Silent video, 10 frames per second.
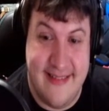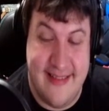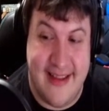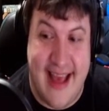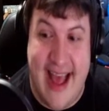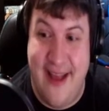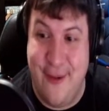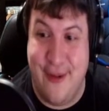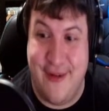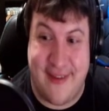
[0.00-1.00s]
The guy
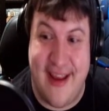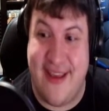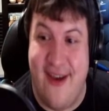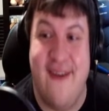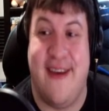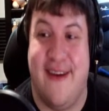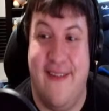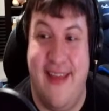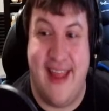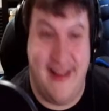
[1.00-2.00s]
who looks like
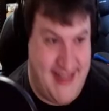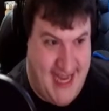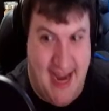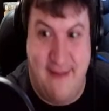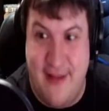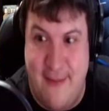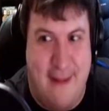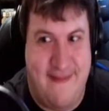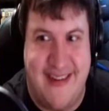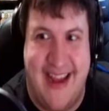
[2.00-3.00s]
Goku. They teamed them
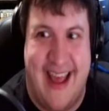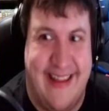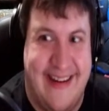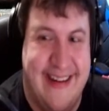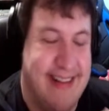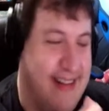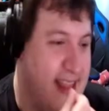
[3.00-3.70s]
up together.